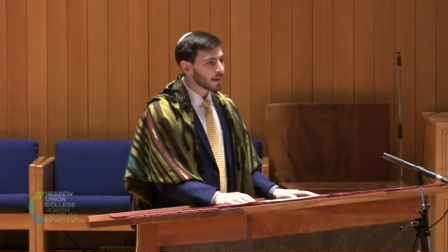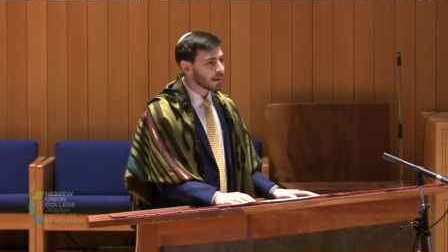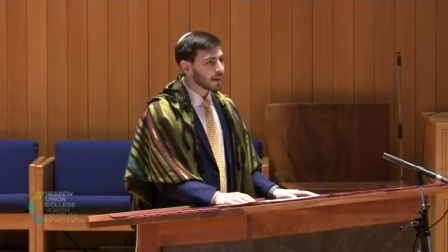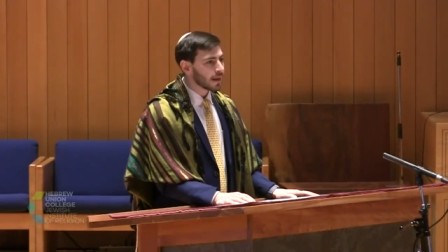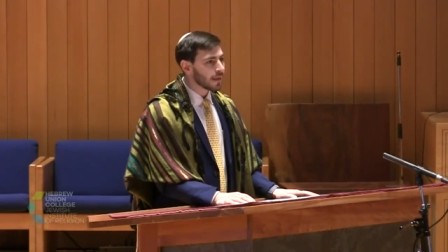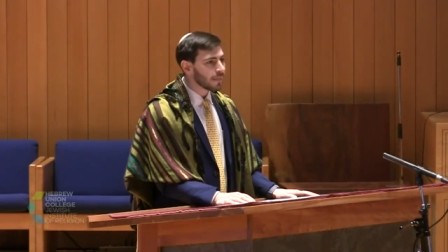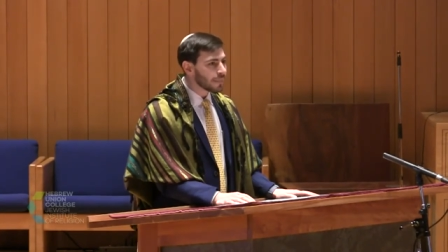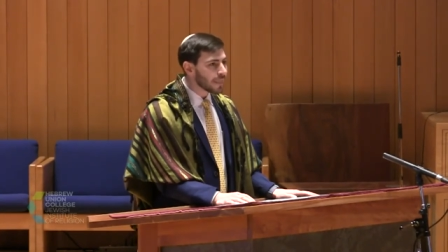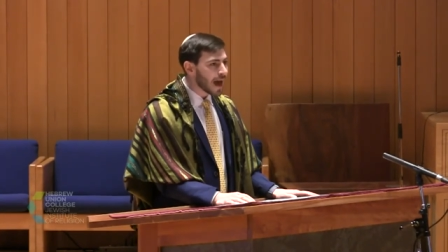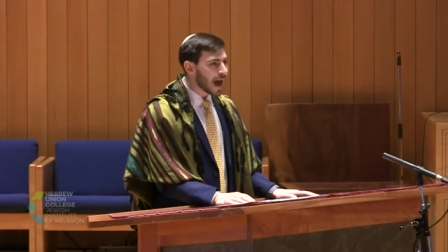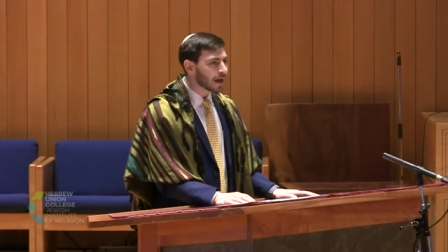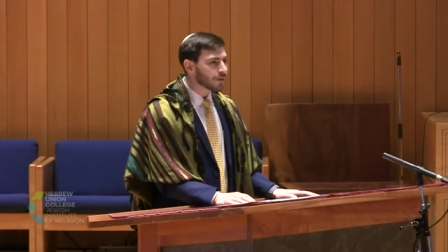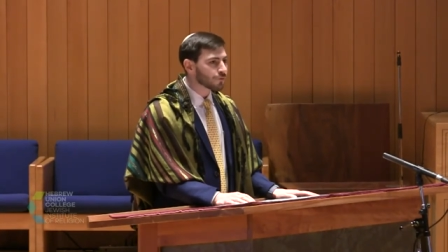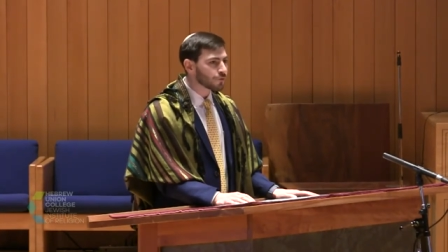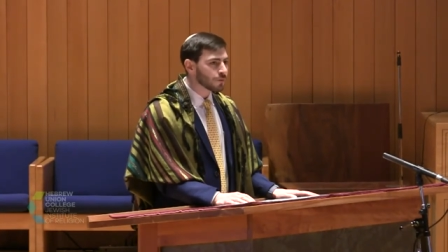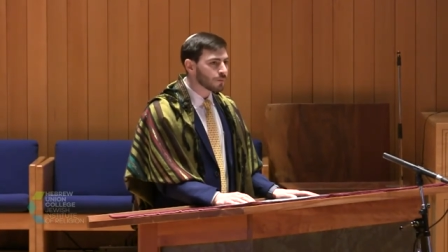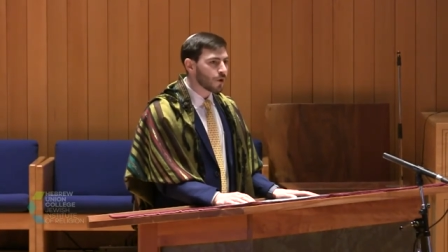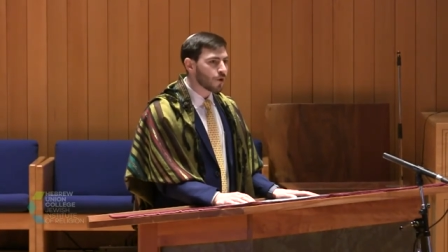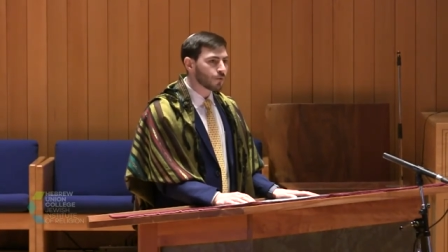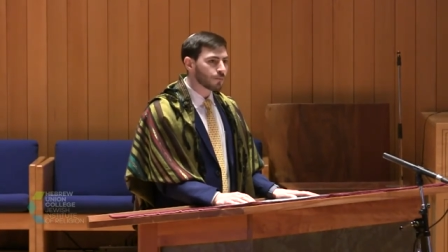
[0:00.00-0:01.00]
In that
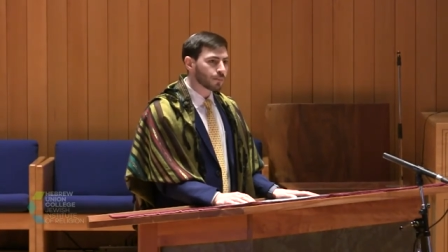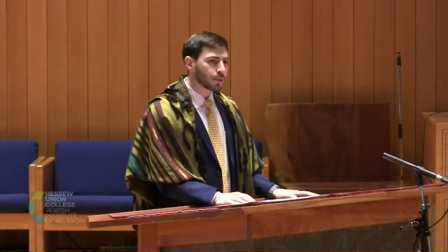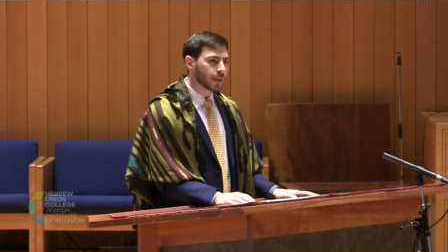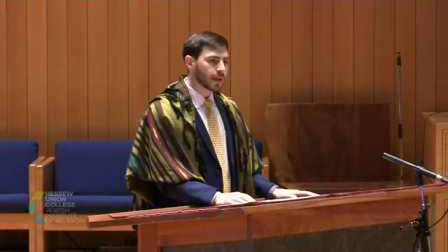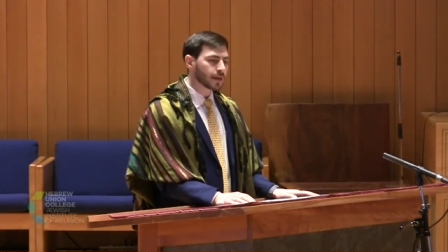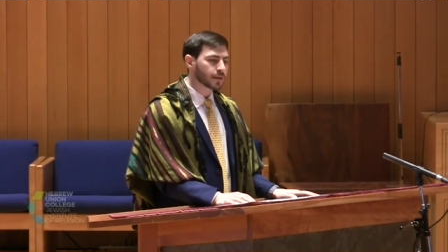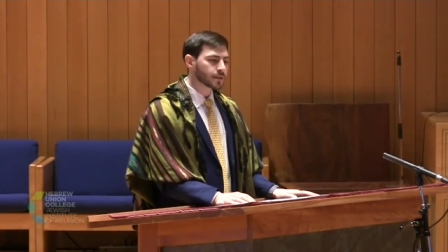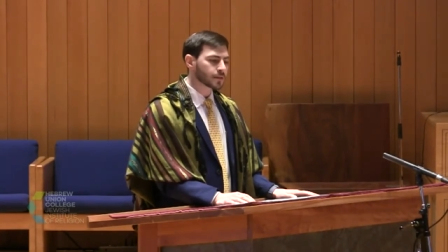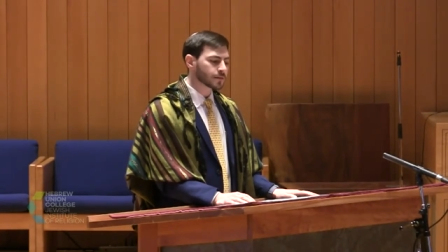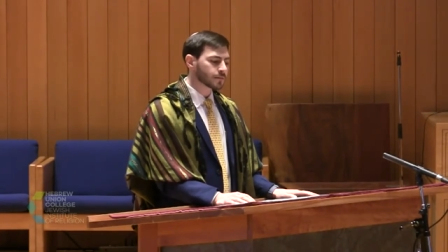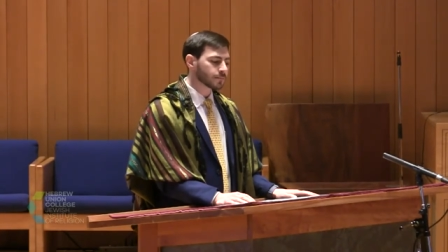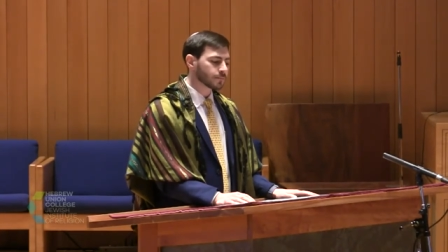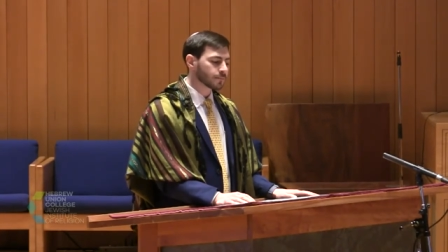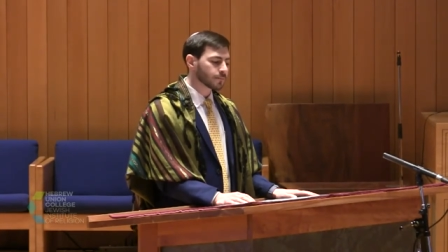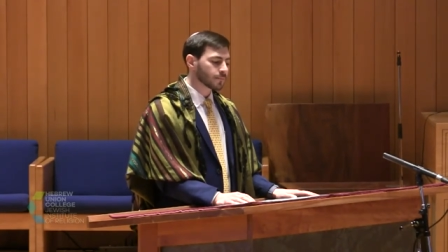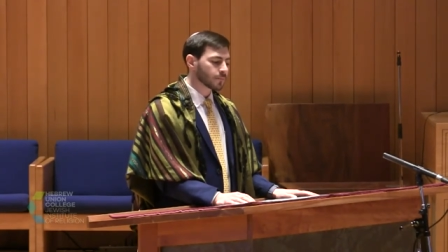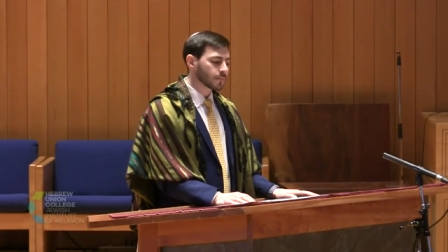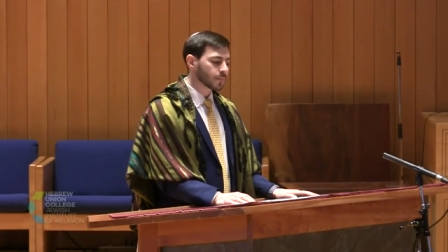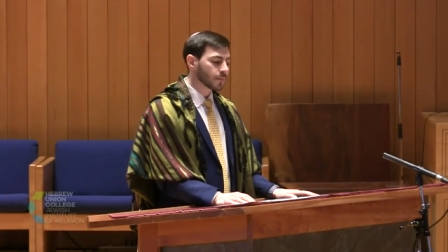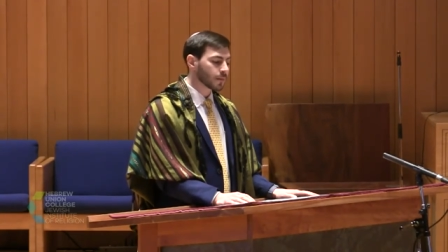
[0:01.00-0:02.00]
remote place,
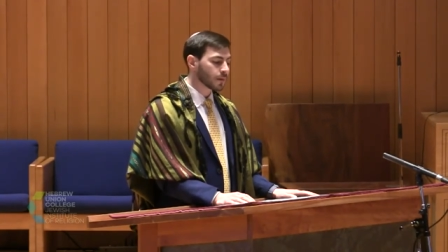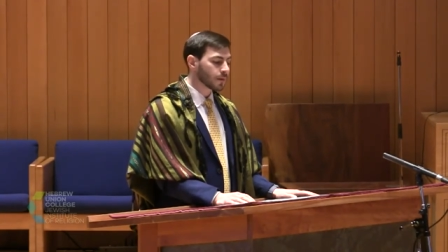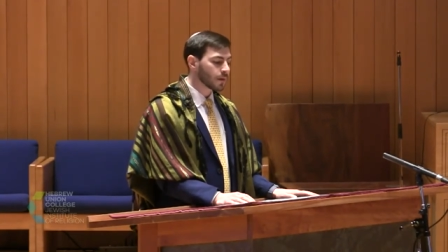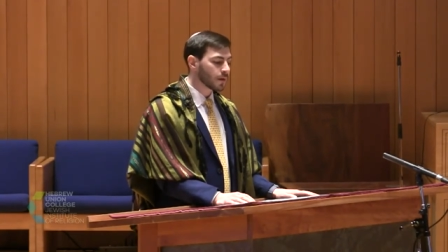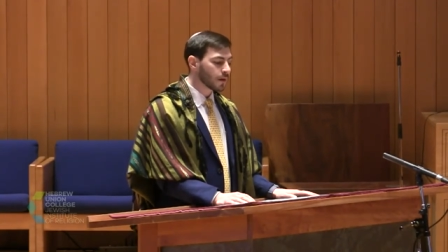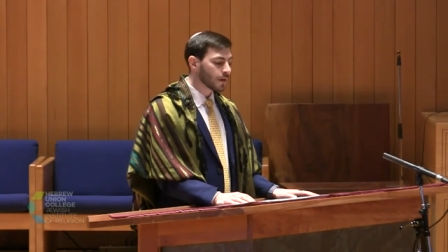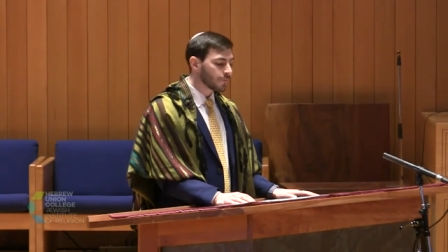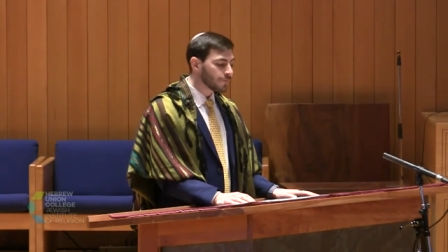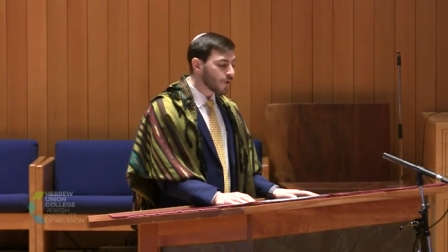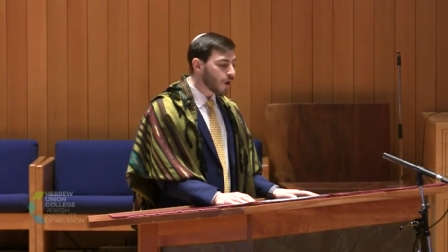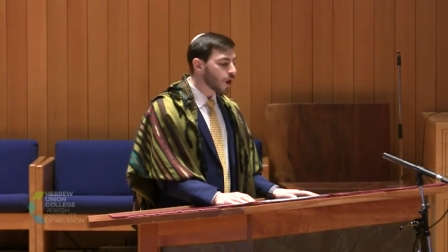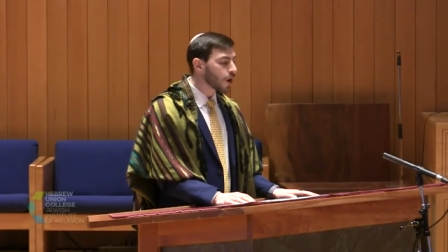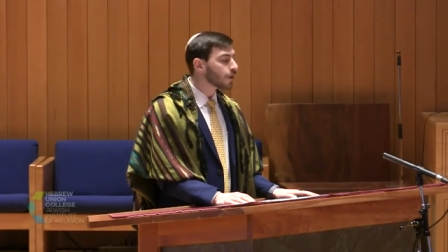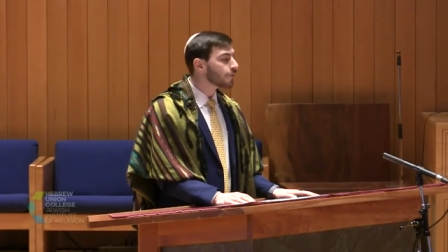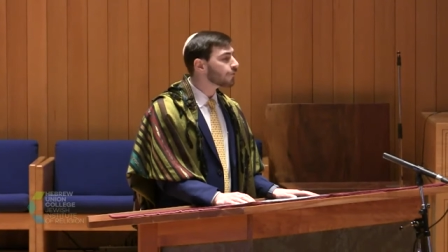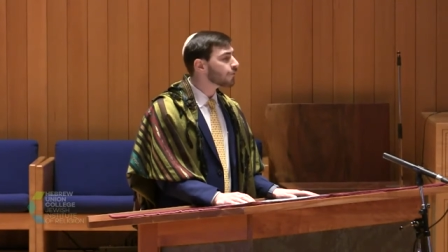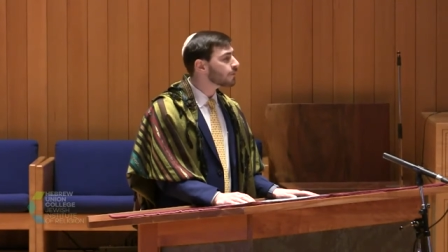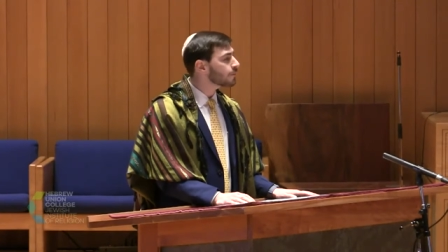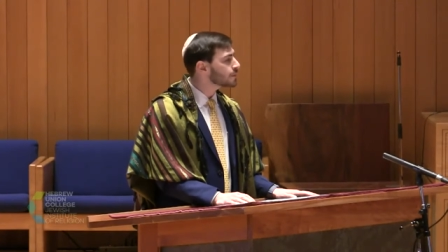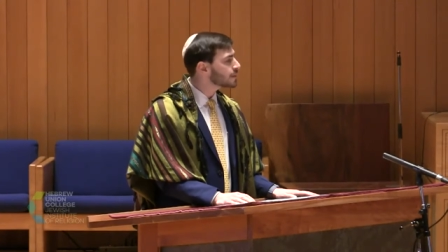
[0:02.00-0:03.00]
far
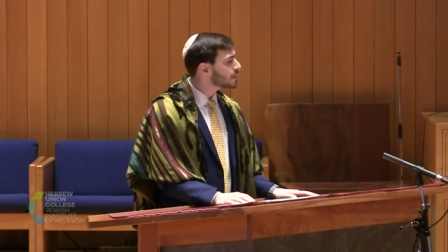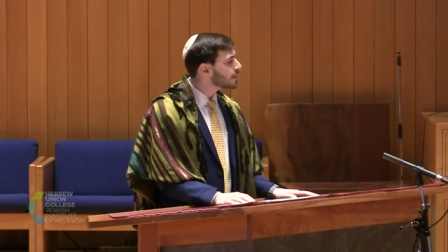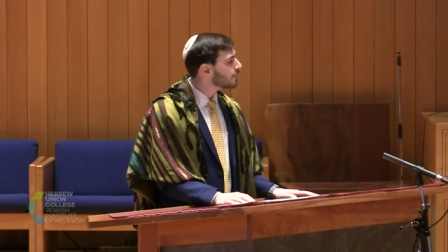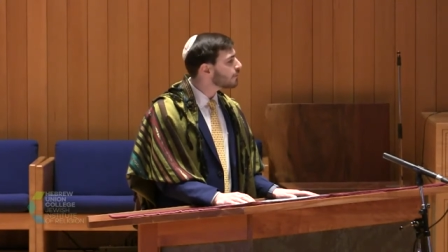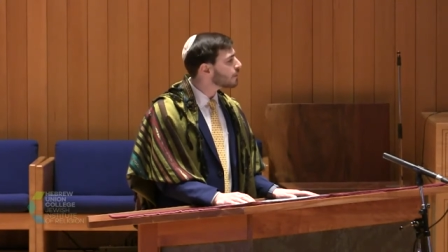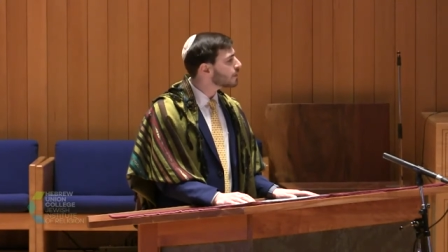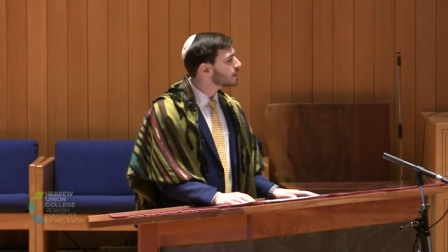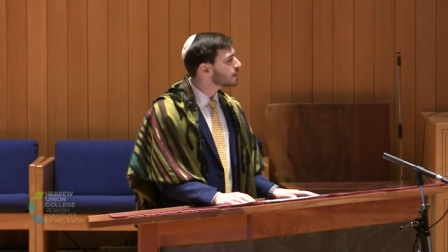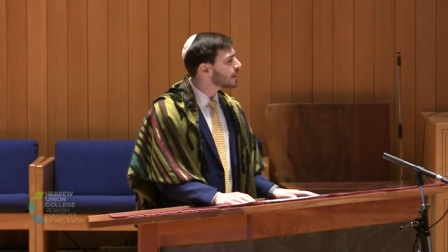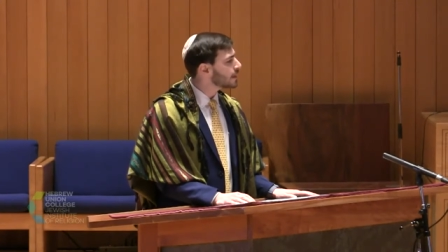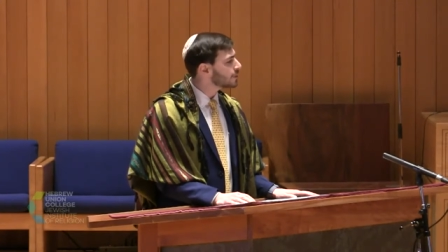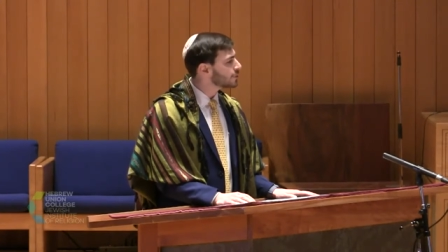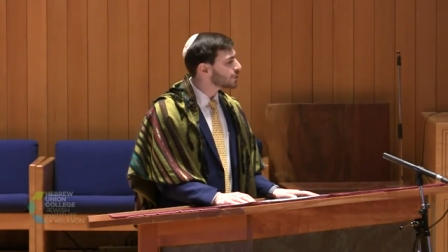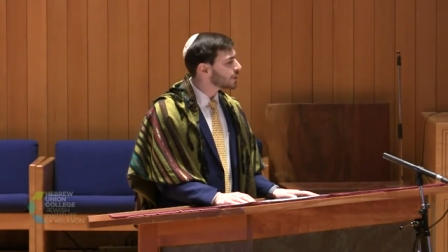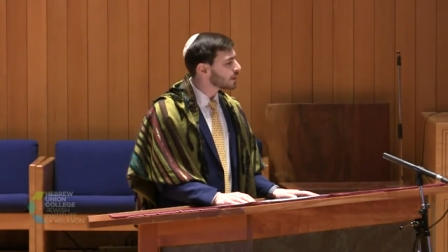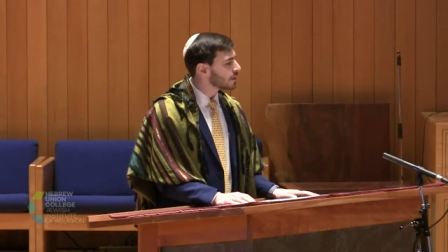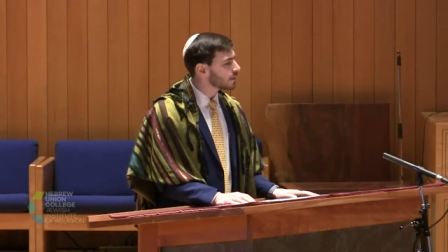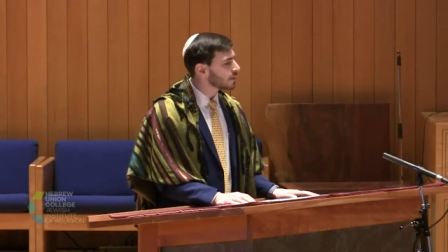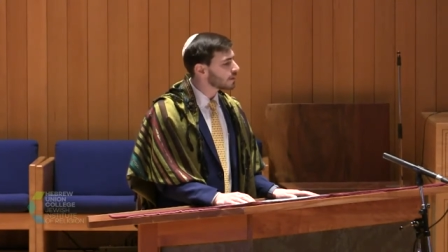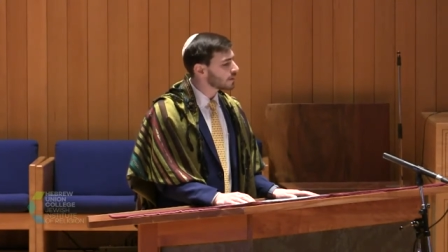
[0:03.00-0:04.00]
from
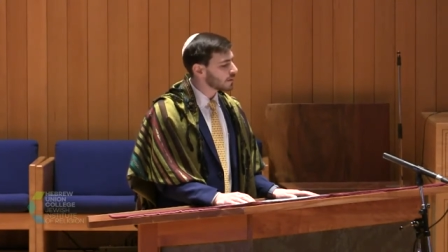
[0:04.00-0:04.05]
civilization,